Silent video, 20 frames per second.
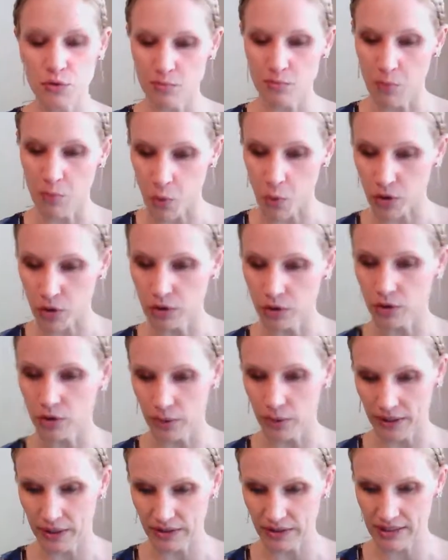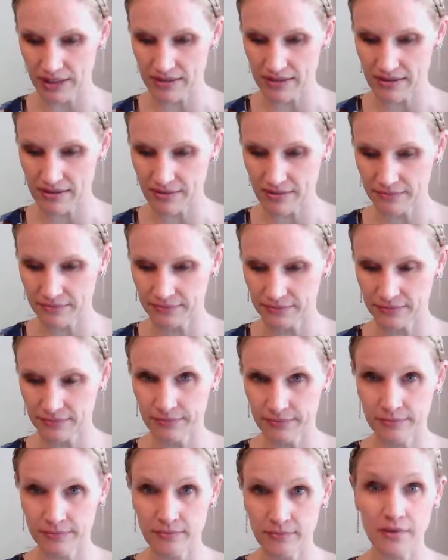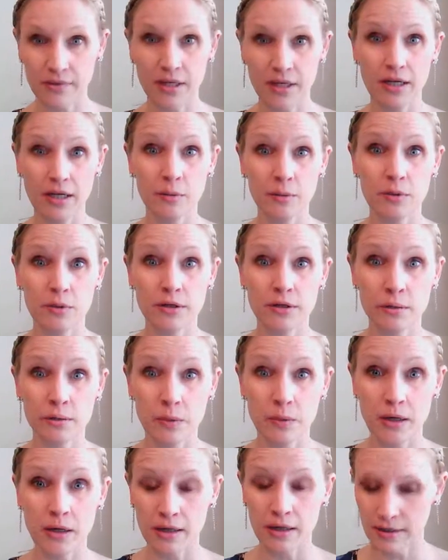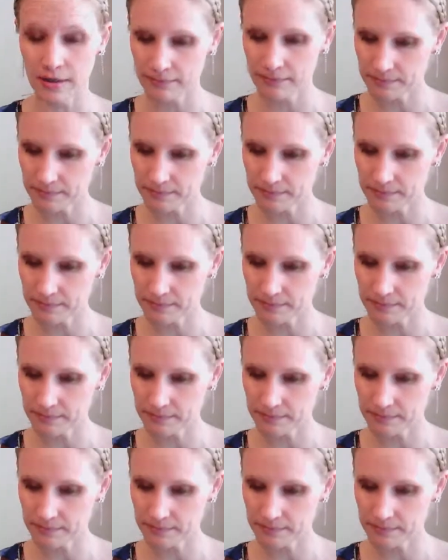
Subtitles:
more Loyalists. I wonder why.